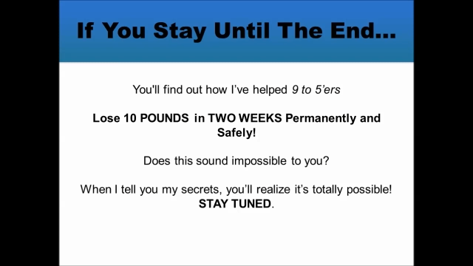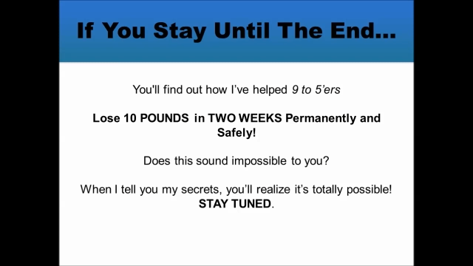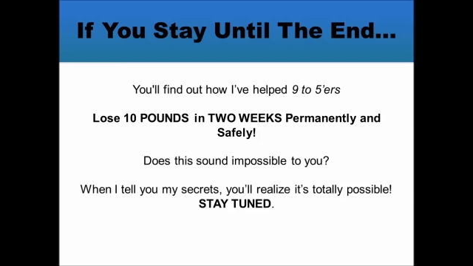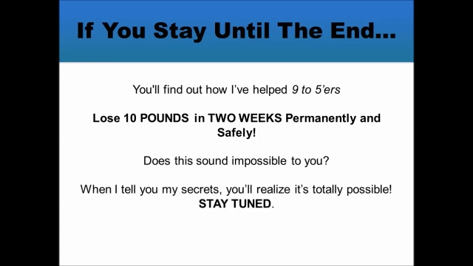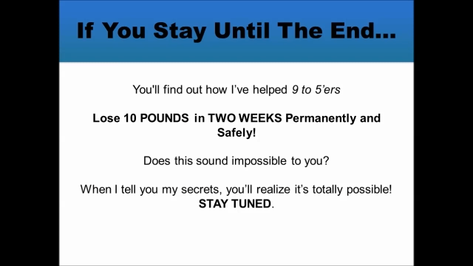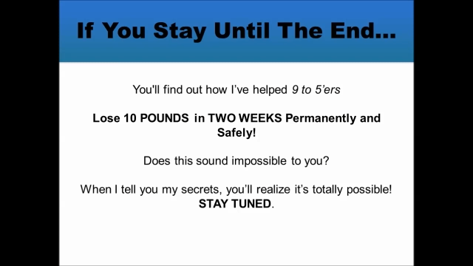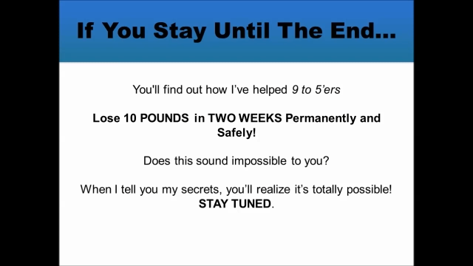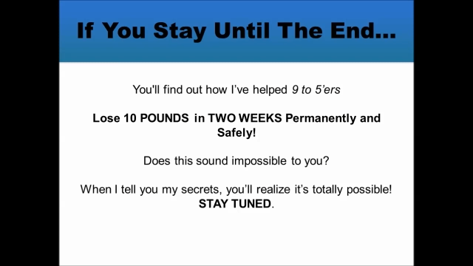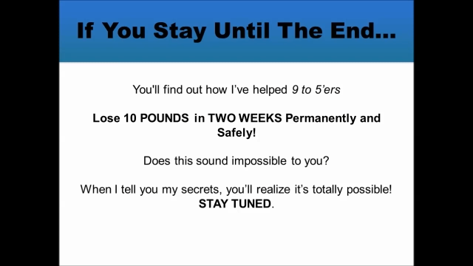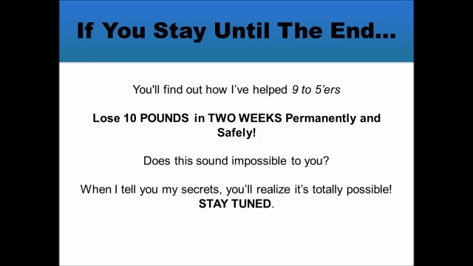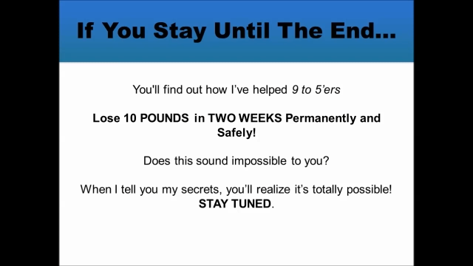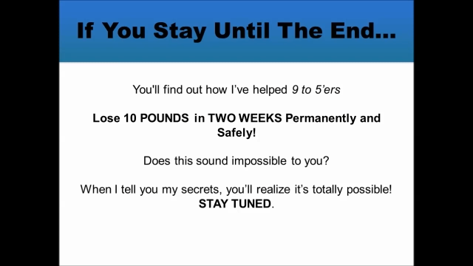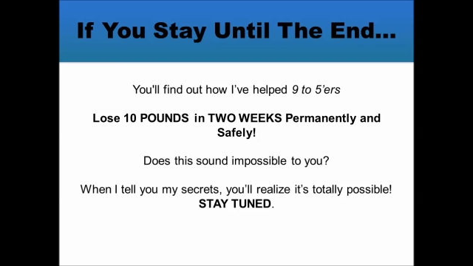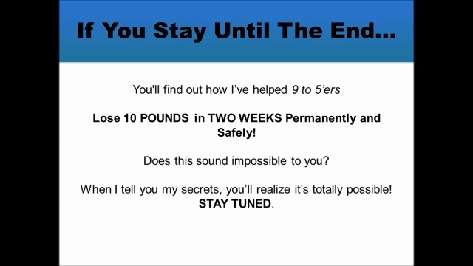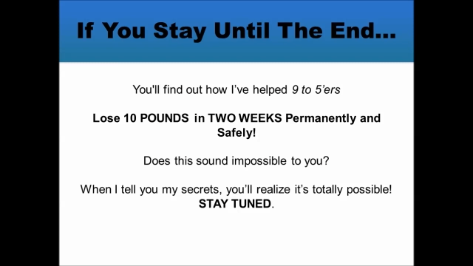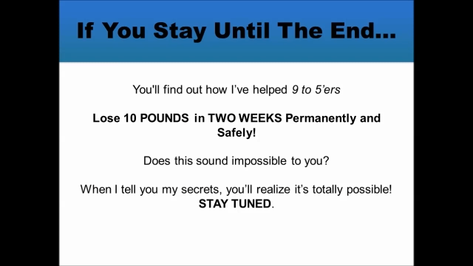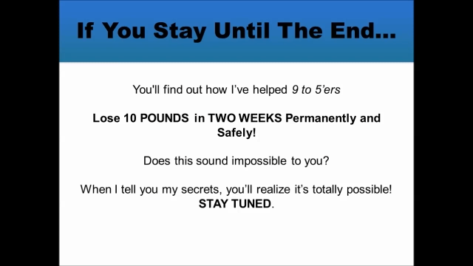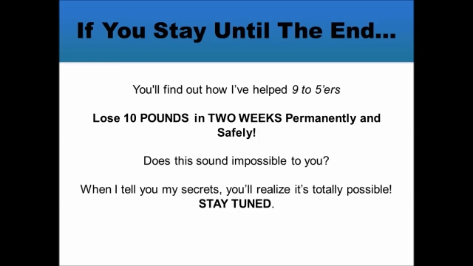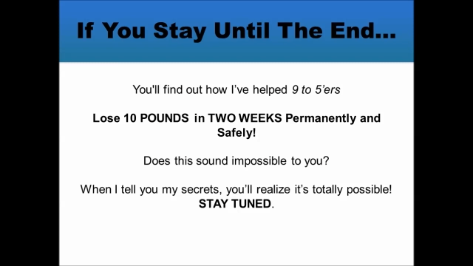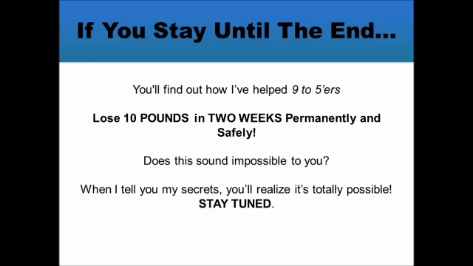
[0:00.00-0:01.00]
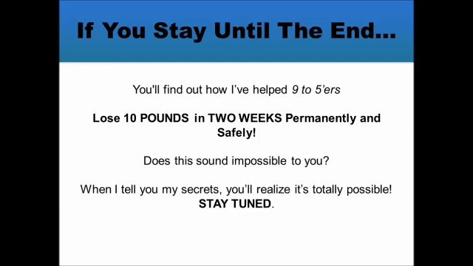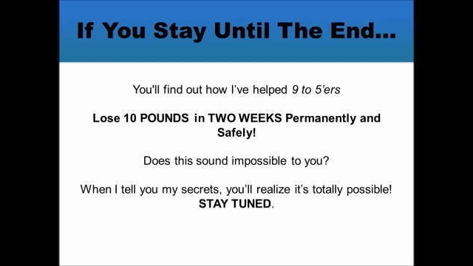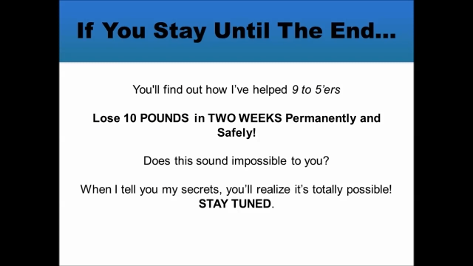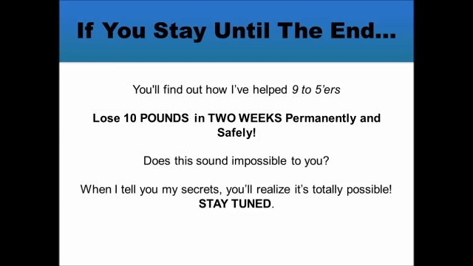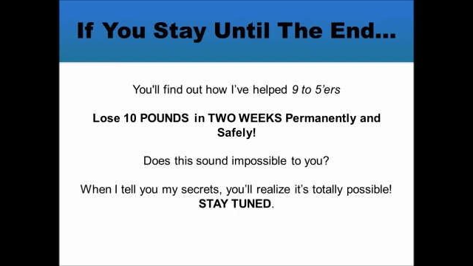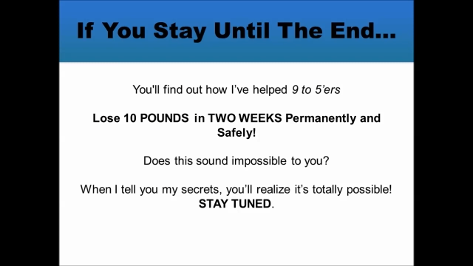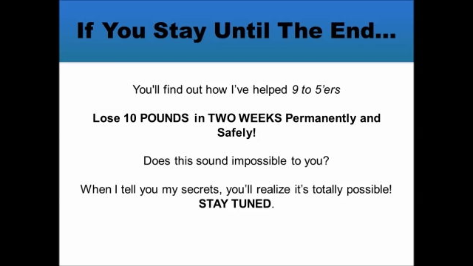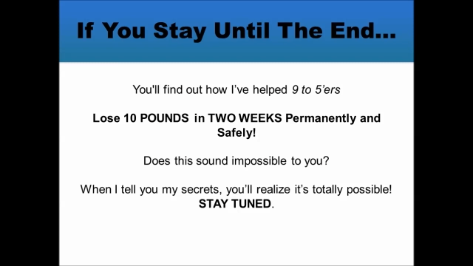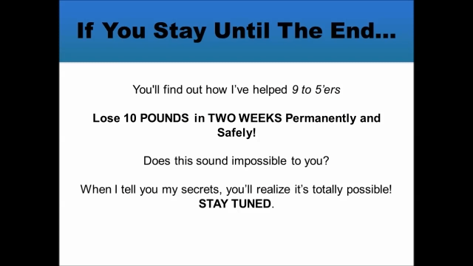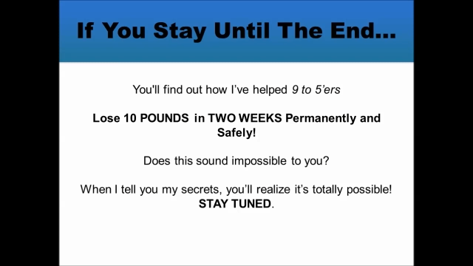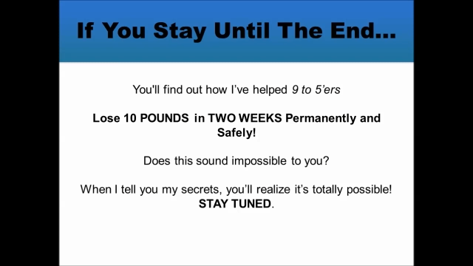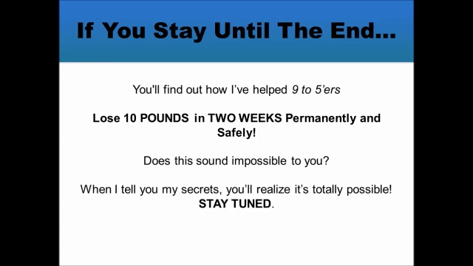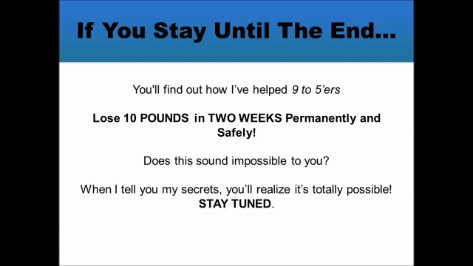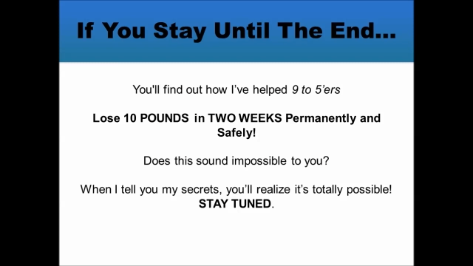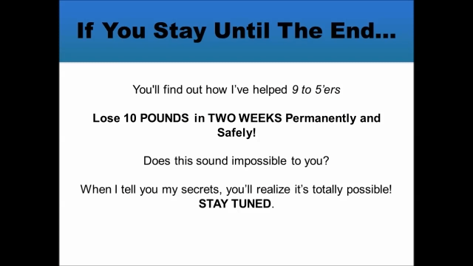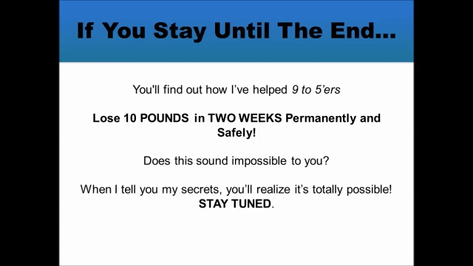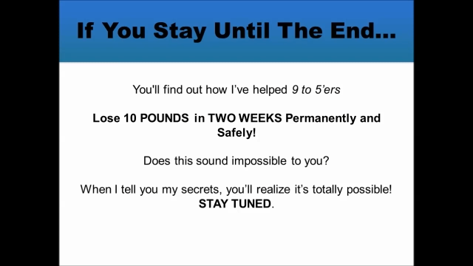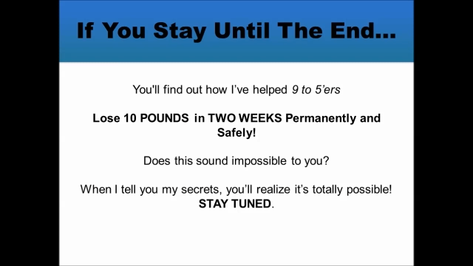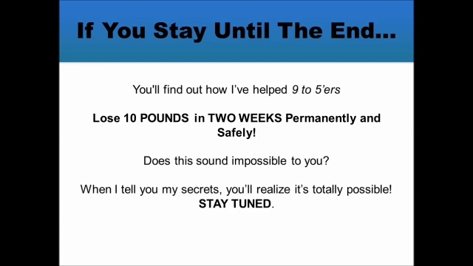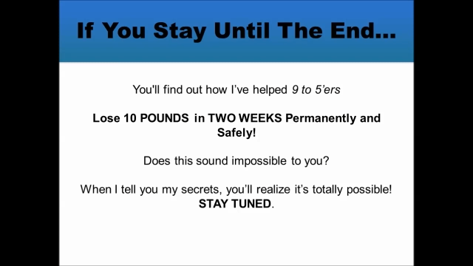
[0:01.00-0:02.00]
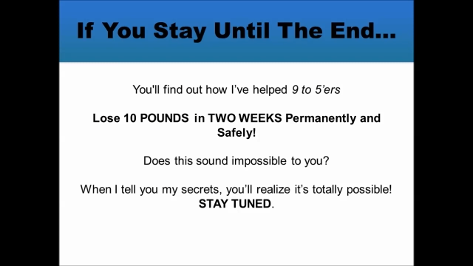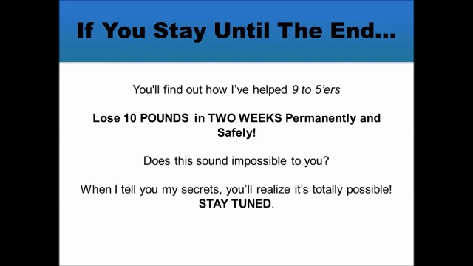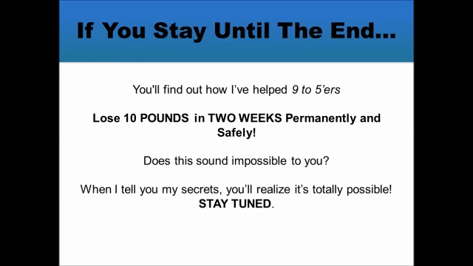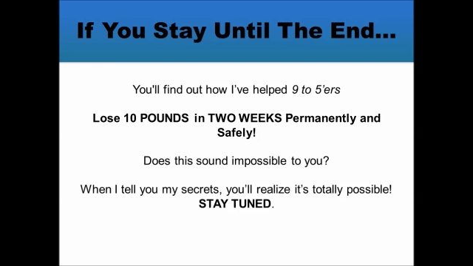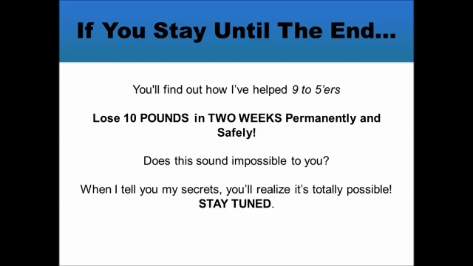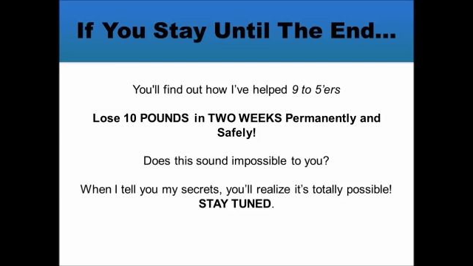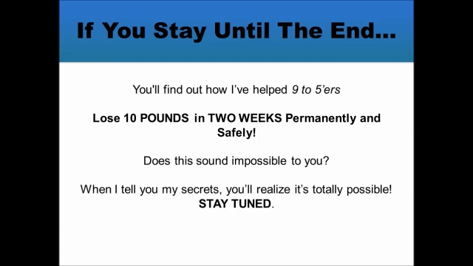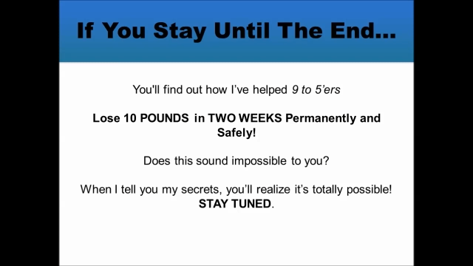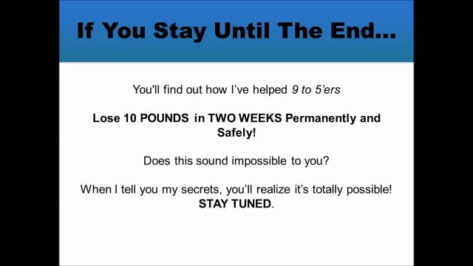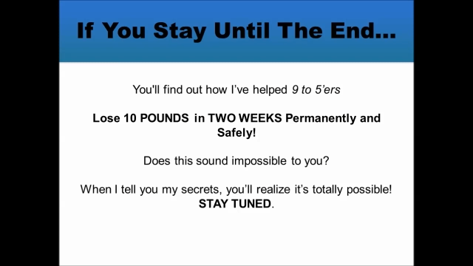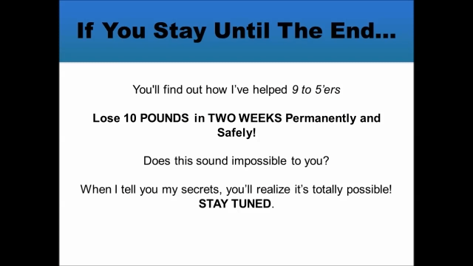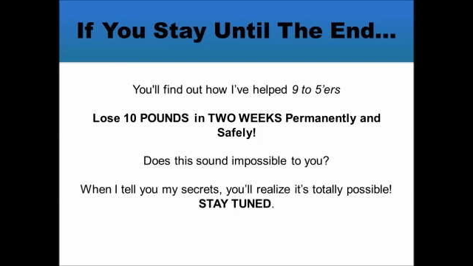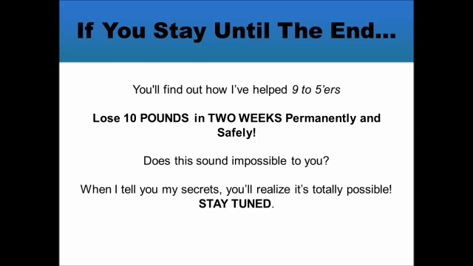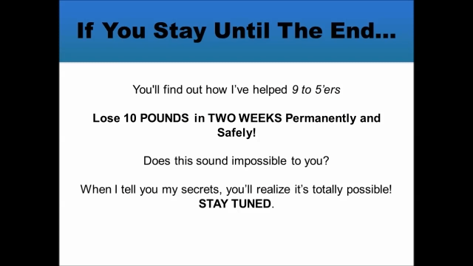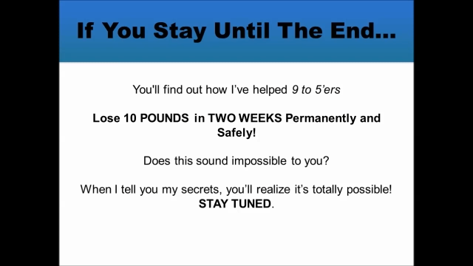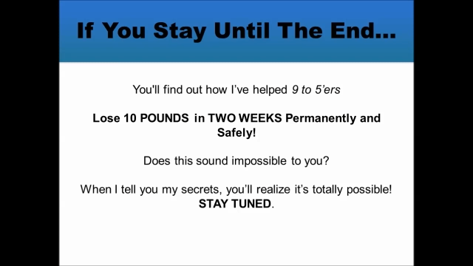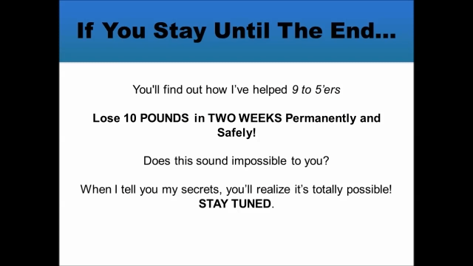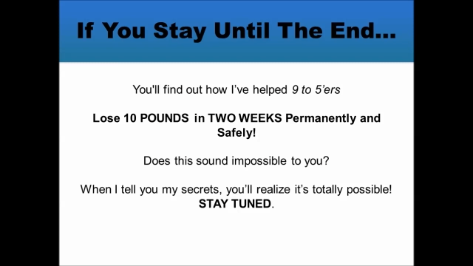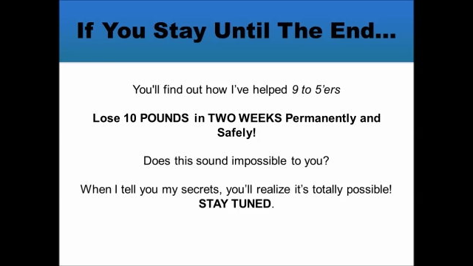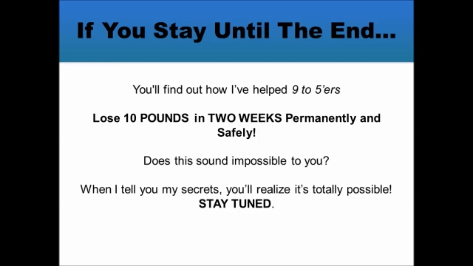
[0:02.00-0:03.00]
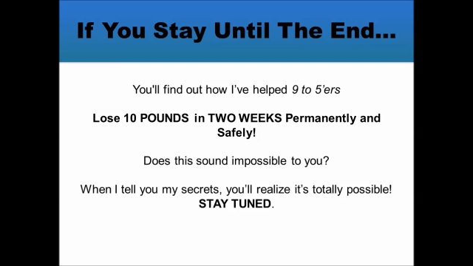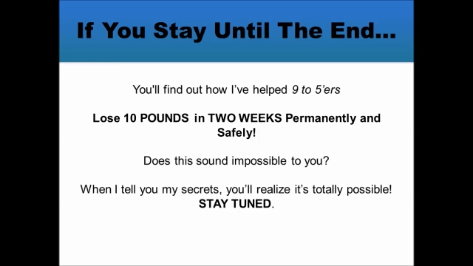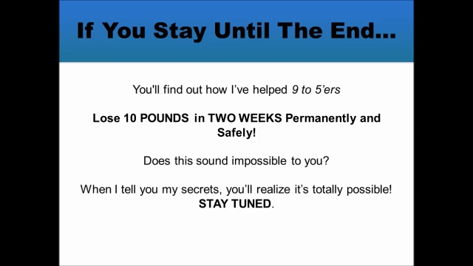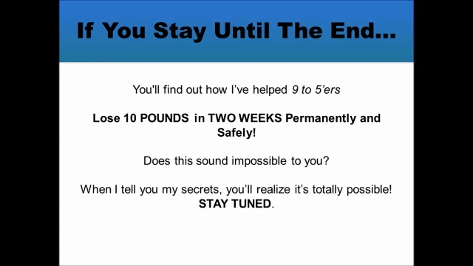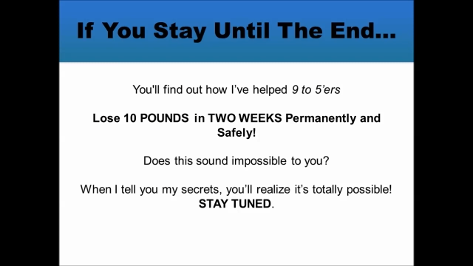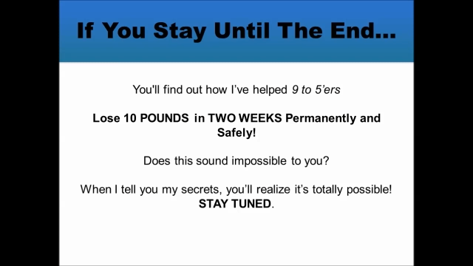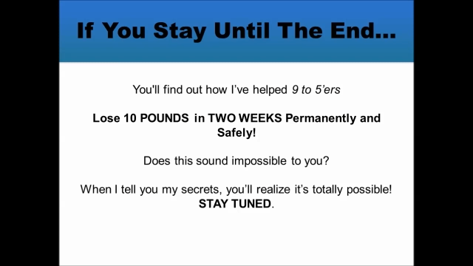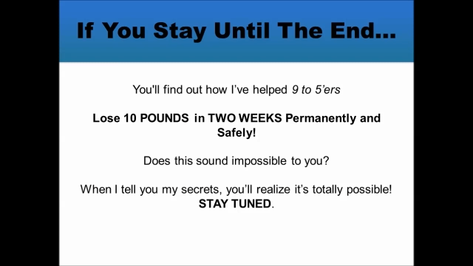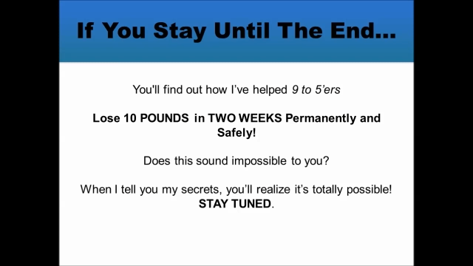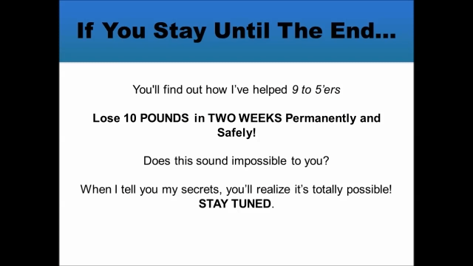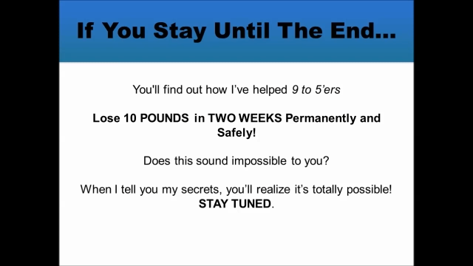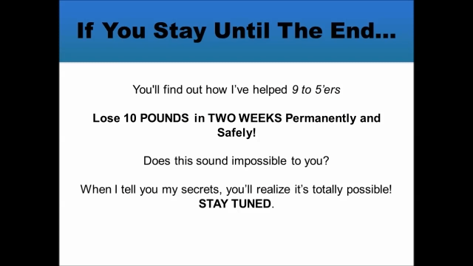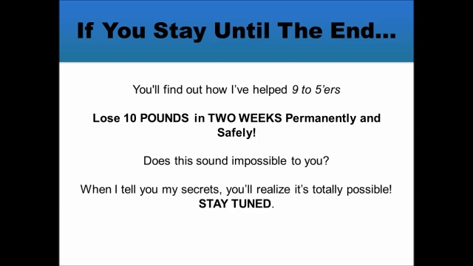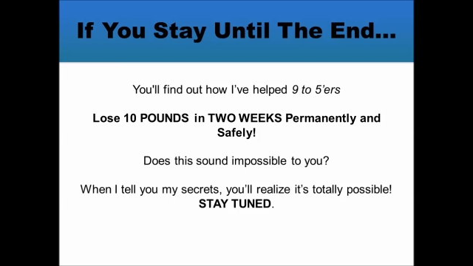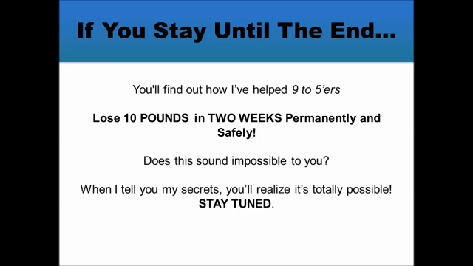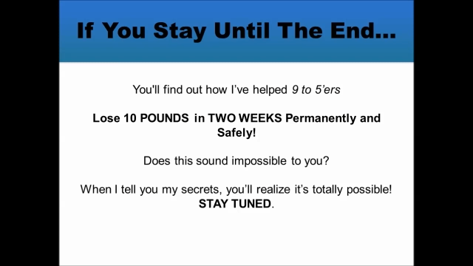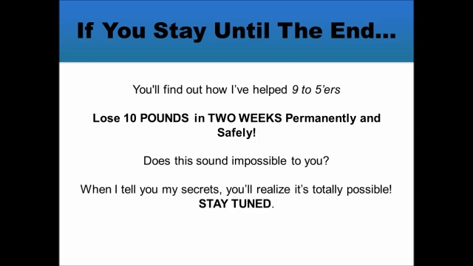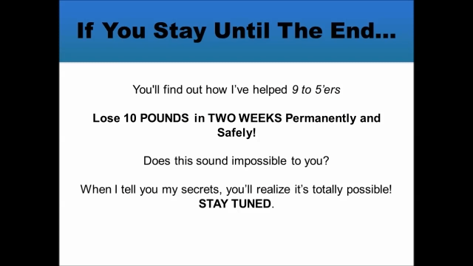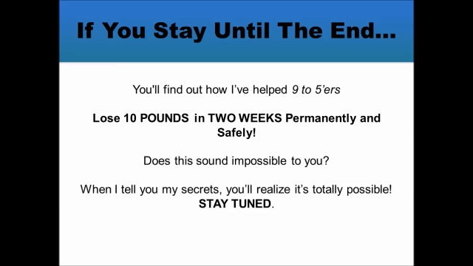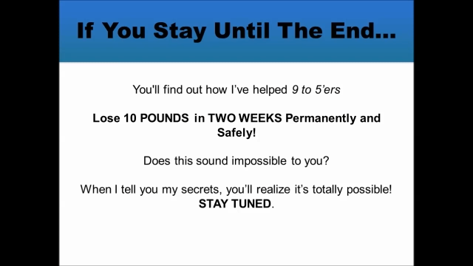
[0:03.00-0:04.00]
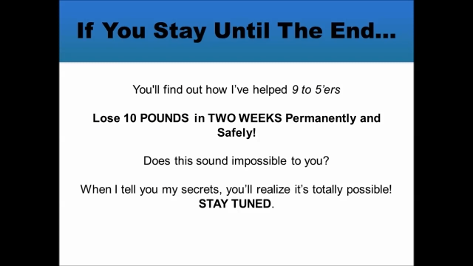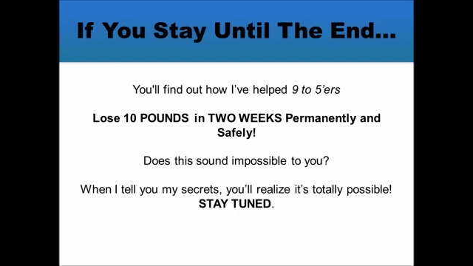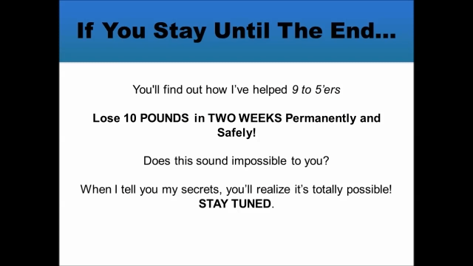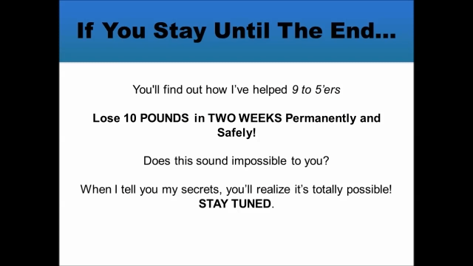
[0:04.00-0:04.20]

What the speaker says: Nobody's mouth can be seen.